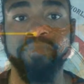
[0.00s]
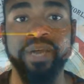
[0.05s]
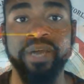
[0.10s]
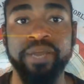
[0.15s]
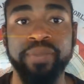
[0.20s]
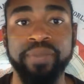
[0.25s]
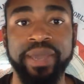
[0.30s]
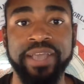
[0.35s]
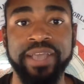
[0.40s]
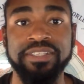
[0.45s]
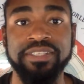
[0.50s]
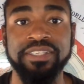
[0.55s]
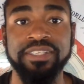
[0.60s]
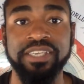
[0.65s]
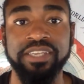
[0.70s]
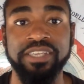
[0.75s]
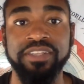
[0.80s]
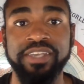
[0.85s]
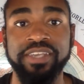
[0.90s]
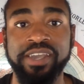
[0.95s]
and bypass
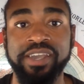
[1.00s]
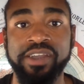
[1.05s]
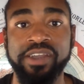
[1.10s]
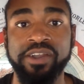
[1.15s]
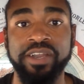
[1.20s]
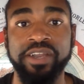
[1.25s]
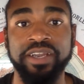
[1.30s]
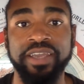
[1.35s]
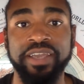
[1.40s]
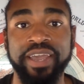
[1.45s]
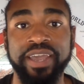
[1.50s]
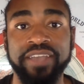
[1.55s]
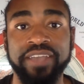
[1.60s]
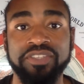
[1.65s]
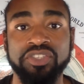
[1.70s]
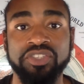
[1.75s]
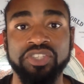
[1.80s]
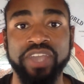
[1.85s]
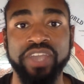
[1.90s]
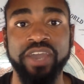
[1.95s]
it in the air and
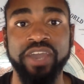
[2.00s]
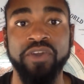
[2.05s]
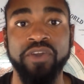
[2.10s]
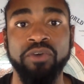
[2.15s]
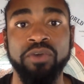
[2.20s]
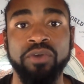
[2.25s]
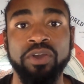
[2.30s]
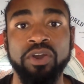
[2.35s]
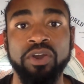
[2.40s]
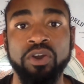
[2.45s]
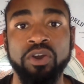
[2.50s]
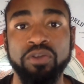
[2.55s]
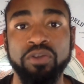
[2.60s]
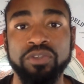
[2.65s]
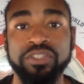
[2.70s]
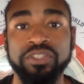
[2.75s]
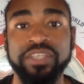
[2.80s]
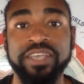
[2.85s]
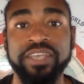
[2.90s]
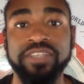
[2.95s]
cast a shadow
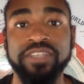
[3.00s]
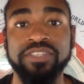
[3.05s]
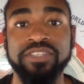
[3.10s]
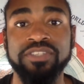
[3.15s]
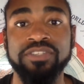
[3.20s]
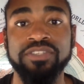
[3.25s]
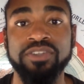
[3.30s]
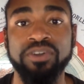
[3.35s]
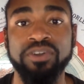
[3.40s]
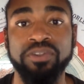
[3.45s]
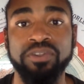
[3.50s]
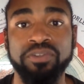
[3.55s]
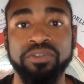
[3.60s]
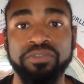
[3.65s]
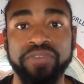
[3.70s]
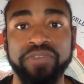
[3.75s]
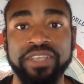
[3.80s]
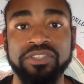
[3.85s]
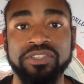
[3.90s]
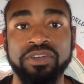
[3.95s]
over sections on
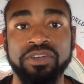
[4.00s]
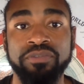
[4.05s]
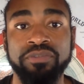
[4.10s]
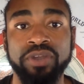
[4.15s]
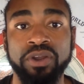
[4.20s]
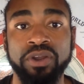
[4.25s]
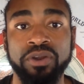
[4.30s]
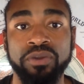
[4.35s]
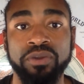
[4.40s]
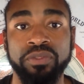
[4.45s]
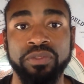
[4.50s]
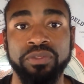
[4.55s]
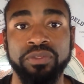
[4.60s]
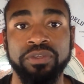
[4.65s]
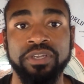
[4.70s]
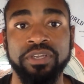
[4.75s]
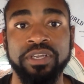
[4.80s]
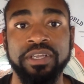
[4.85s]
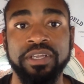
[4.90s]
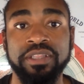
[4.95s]
the face of the
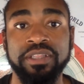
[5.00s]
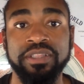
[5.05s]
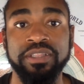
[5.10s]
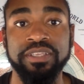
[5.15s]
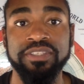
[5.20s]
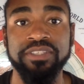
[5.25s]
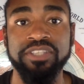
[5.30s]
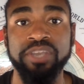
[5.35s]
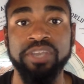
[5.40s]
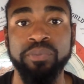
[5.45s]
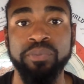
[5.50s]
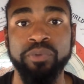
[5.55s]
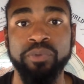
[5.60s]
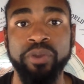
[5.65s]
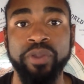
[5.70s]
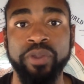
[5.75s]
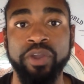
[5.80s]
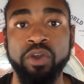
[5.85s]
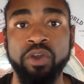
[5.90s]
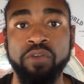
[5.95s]
earth. This
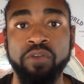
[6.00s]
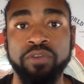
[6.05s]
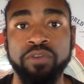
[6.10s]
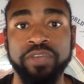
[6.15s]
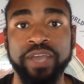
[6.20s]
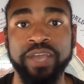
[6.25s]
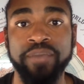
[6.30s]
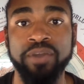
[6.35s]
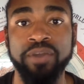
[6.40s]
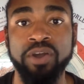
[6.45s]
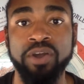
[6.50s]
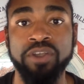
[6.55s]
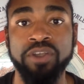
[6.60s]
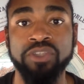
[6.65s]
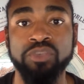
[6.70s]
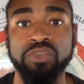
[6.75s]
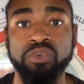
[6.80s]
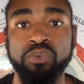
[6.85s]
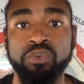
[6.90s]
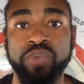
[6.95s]
temporary overlap
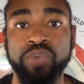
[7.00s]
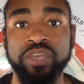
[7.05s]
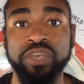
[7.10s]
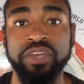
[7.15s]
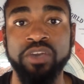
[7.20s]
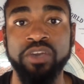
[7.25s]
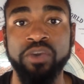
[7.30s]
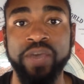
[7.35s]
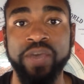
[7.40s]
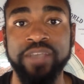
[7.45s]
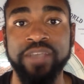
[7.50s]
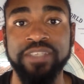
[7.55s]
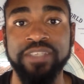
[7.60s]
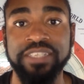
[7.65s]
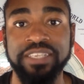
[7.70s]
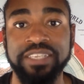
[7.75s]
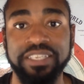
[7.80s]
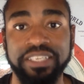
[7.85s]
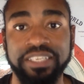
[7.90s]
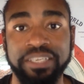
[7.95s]
causes what we know as
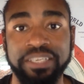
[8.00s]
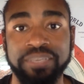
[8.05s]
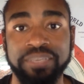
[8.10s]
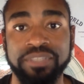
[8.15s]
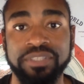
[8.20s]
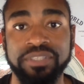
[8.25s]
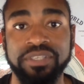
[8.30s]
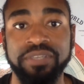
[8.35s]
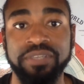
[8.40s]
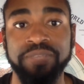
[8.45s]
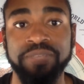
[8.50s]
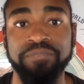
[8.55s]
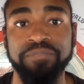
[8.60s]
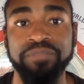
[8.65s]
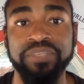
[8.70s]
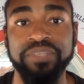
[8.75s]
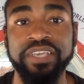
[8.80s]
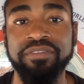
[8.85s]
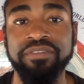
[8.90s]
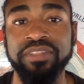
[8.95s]
an eclipse.
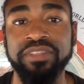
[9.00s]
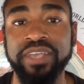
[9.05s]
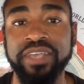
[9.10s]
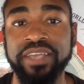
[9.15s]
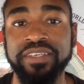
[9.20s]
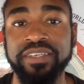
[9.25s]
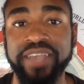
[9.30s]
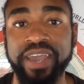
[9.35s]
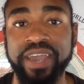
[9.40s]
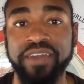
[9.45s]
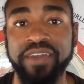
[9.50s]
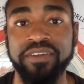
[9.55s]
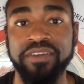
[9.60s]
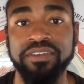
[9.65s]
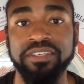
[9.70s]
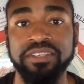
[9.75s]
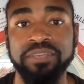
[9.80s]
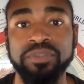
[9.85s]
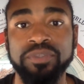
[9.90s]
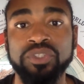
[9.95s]
Given that
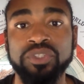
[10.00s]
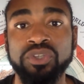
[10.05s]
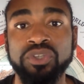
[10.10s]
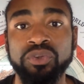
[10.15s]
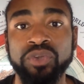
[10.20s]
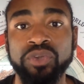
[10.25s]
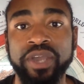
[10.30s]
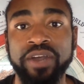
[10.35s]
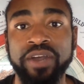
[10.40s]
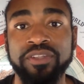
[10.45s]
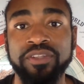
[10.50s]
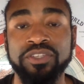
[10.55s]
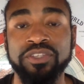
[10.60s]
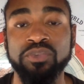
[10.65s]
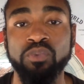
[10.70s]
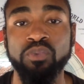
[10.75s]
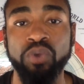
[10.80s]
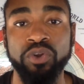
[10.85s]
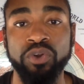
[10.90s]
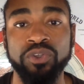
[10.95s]
data, let me show you how
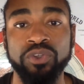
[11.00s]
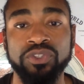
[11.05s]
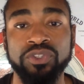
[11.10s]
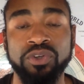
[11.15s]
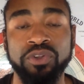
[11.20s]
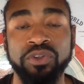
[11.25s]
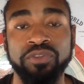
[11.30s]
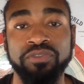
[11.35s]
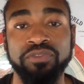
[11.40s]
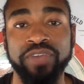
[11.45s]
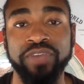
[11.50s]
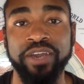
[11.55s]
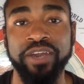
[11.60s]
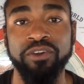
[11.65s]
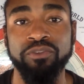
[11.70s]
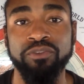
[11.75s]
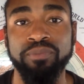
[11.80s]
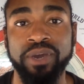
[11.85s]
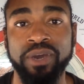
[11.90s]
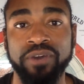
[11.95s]
this works on the
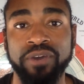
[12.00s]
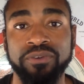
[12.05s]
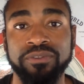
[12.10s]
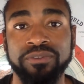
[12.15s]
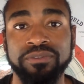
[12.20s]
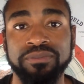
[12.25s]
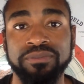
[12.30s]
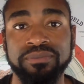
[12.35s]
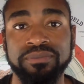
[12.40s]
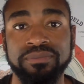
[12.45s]
flat earth model.